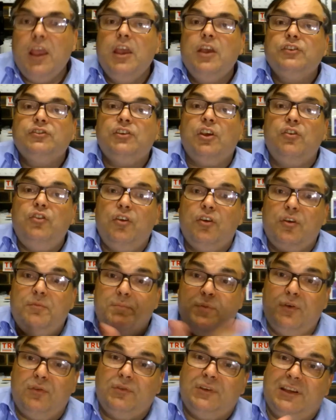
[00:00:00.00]
So you could
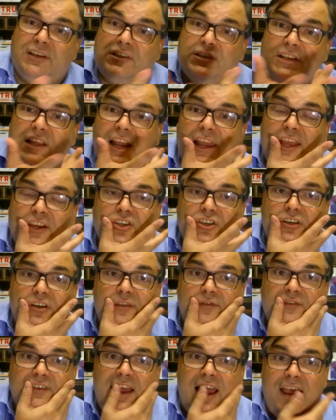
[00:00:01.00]
build a collection
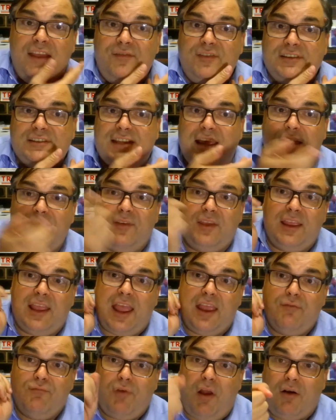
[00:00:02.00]
of divers having
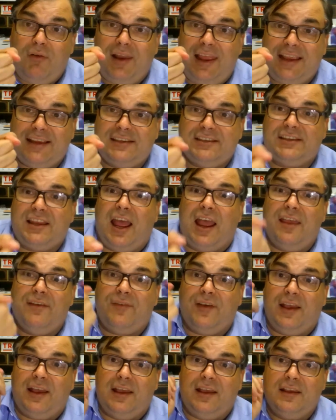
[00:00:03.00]
a Rolex
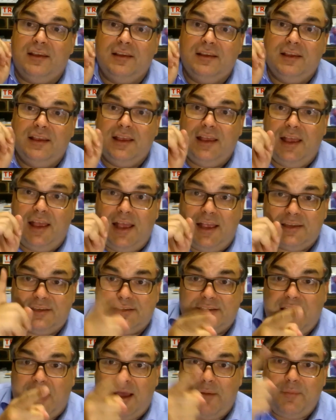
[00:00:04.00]
diver,
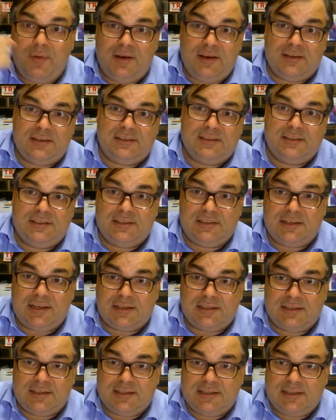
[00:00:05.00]
sub and
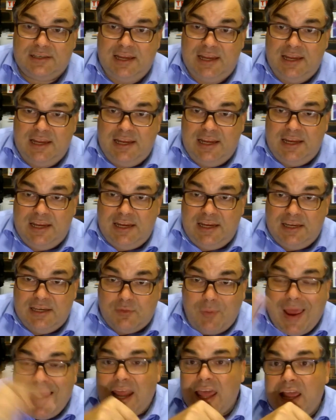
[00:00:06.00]
sea
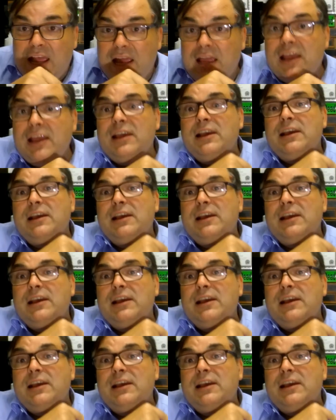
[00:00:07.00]
dweller,